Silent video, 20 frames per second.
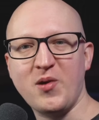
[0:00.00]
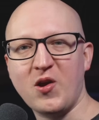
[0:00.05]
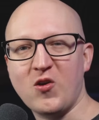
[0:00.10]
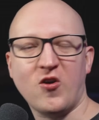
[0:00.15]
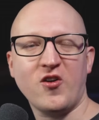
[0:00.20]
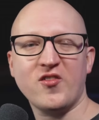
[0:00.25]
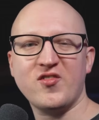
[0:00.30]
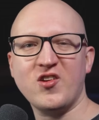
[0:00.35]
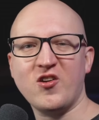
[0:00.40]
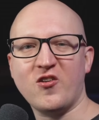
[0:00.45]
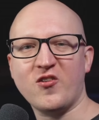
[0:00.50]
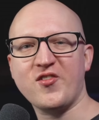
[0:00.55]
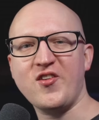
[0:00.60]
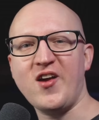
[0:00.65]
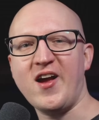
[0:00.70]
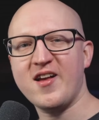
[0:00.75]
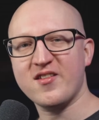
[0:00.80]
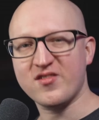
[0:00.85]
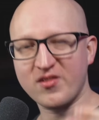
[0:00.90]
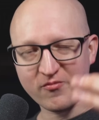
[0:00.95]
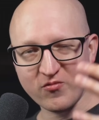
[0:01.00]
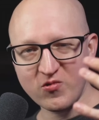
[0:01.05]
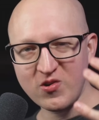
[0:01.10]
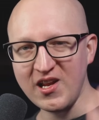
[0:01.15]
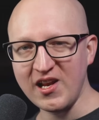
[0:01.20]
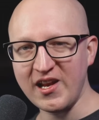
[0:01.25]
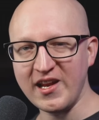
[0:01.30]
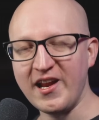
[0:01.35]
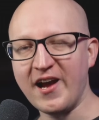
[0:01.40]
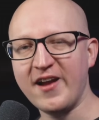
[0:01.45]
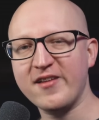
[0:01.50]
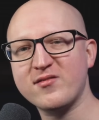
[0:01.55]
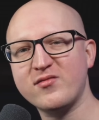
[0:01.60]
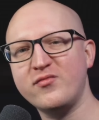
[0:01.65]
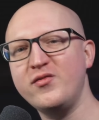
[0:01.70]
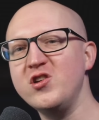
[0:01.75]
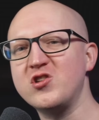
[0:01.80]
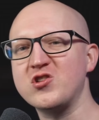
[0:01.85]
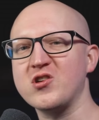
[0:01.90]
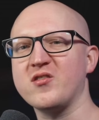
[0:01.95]
because it also has some really nice
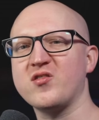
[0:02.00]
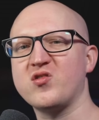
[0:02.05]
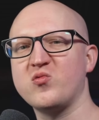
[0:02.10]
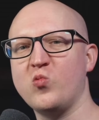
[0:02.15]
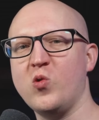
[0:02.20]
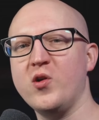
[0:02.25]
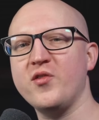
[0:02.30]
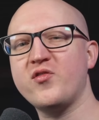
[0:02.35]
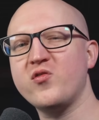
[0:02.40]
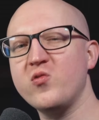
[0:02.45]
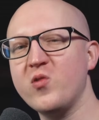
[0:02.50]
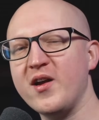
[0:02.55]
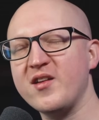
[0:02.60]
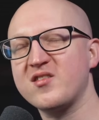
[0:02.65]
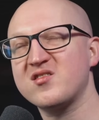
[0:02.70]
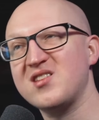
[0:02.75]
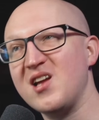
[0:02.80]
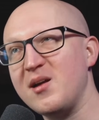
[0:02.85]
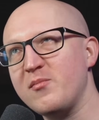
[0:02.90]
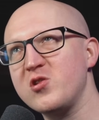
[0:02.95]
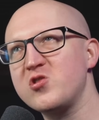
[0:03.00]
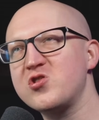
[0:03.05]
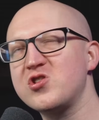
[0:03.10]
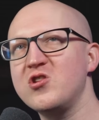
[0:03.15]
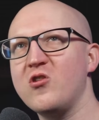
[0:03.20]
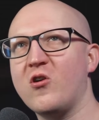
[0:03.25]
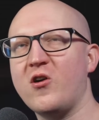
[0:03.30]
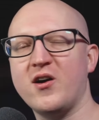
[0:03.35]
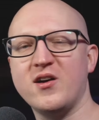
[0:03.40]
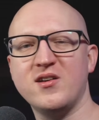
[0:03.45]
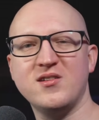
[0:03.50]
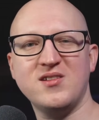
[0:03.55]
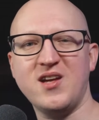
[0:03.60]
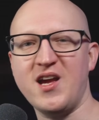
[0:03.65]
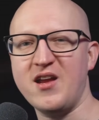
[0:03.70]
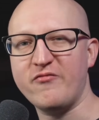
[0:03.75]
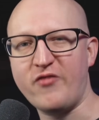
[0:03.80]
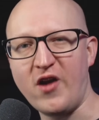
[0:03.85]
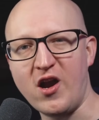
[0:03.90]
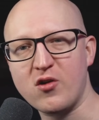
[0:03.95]
features. Once you establish your
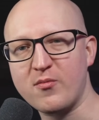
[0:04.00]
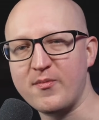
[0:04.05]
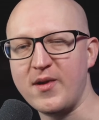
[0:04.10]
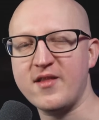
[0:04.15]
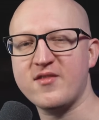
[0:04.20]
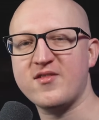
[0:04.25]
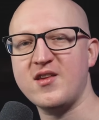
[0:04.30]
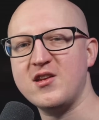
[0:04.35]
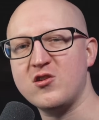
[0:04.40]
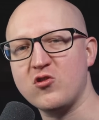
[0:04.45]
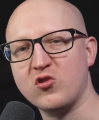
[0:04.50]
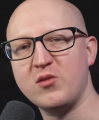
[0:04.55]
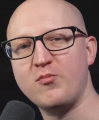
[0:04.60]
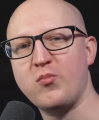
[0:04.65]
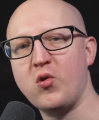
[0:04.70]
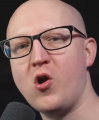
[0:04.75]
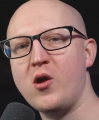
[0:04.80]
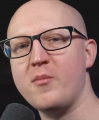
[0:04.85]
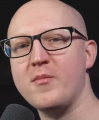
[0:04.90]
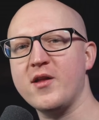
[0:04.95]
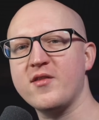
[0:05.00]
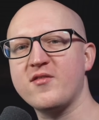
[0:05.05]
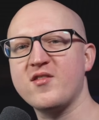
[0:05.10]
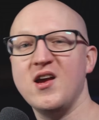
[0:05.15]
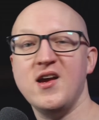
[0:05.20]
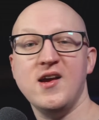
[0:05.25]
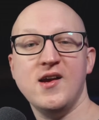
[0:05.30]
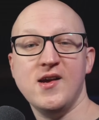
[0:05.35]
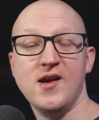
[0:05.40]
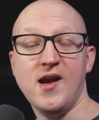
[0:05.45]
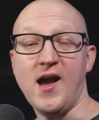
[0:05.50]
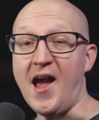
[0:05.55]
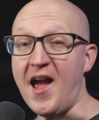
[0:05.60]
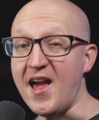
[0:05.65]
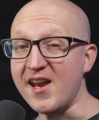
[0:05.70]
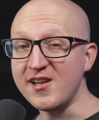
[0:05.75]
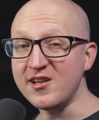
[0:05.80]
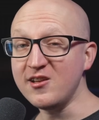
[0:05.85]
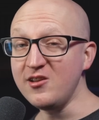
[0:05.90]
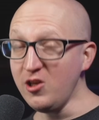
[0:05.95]
environments and your deployments,
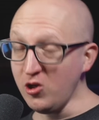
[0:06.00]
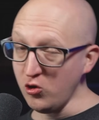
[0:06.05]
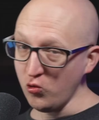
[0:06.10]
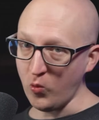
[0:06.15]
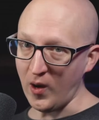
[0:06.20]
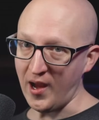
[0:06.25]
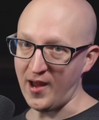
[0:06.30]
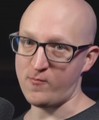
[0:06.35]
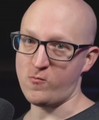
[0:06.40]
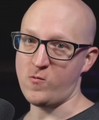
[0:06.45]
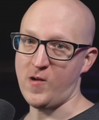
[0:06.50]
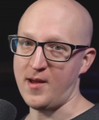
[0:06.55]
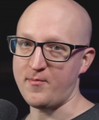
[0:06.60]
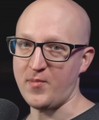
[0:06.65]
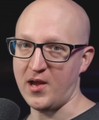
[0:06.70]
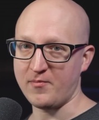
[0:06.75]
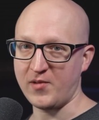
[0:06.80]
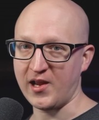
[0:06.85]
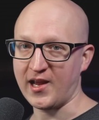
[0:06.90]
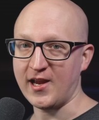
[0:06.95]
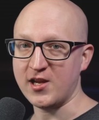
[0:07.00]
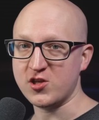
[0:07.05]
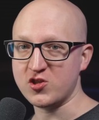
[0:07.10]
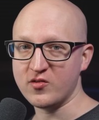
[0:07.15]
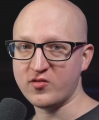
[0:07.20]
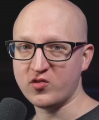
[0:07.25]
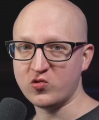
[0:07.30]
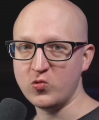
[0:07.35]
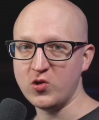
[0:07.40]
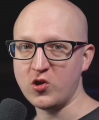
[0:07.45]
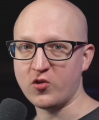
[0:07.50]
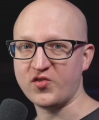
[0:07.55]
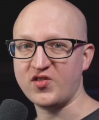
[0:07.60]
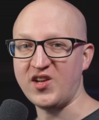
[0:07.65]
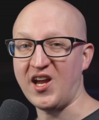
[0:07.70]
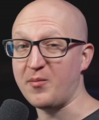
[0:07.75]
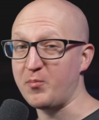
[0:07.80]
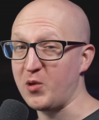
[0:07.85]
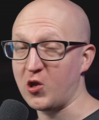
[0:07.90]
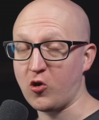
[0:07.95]
adding new web applications to your
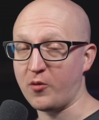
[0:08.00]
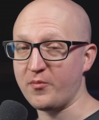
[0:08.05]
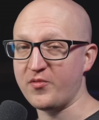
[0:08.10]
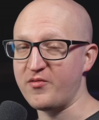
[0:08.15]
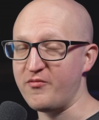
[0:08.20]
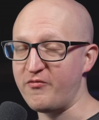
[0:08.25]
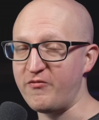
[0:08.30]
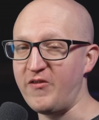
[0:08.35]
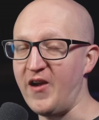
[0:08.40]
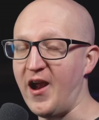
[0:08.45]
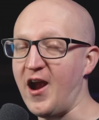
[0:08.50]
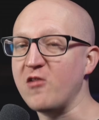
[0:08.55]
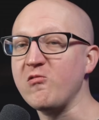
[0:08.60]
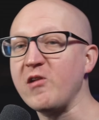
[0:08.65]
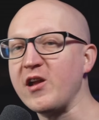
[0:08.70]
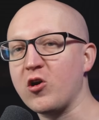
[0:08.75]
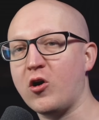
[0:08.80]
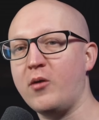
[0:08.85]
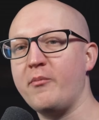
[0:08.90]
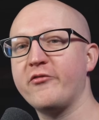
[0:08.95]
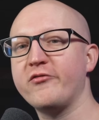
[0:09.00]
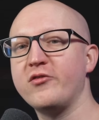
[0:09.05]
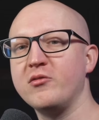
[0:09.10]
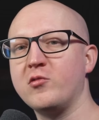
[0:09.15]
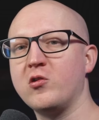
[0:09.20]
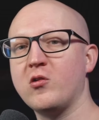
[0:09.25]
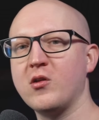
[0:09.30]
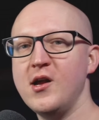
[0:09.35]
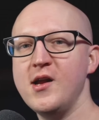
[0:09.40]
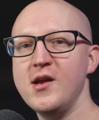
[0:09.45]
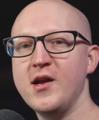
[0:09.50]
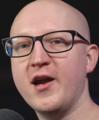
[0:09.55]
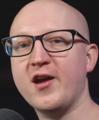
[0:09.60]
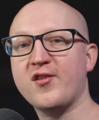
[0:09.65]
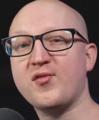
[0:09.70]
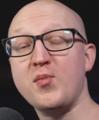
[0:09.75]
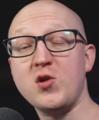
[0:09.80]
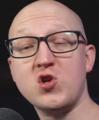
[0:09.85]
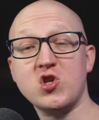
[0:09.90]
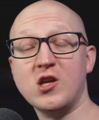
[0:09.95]
stack becomes very comfortable,
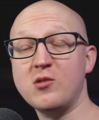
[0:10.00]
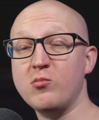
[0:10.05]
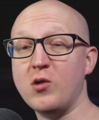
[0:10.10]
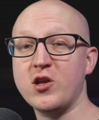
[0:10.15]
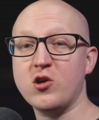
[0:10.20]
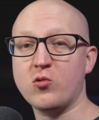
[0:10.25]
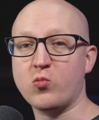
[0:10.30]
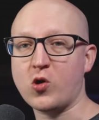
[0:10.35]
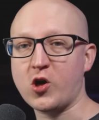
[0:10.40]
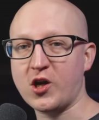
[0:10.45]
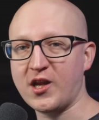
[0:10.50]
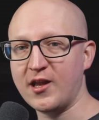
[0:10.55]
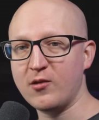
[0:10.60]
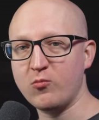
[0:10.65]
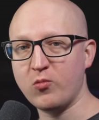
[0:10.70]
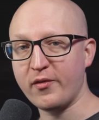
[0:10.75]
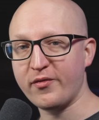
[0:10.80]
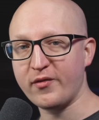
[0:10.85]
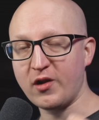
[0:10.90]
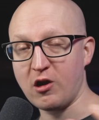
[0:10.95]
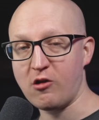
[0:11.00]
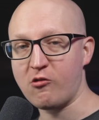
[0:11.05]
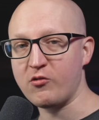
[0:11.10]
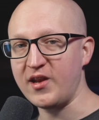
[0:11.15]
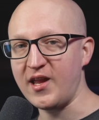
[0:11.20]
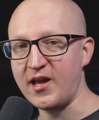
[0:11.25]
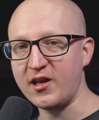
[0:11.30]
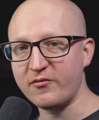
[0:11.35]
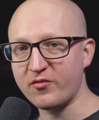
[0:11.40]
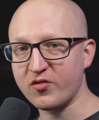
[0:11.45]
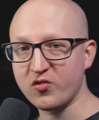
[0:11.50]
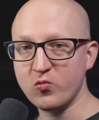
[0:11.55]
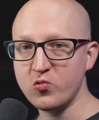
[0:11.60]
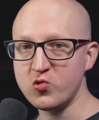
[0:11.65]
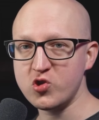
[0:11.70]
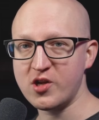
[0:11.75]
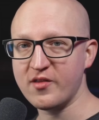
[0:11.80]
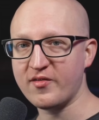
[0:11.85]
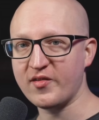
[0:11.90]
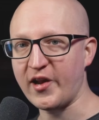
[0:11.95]
especially when you're working with cloud native
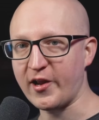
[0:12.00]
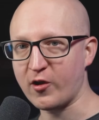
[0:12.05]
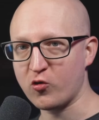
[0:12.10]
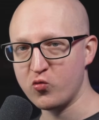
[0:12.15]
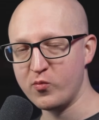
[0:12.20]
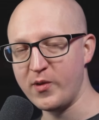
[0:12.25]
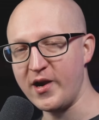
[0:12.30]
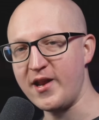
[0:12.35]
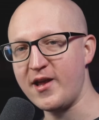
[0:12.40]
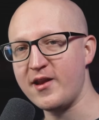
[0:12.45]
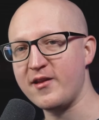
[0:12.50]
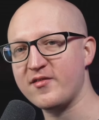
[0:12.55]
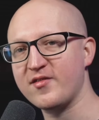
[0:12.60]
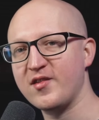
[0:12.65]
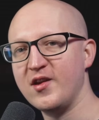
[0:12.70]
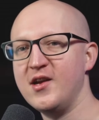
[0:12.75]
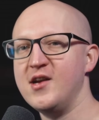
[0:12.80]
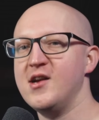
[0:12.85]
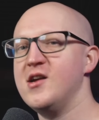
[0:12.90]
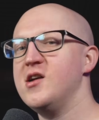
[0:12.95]
solutions like Kubernetes.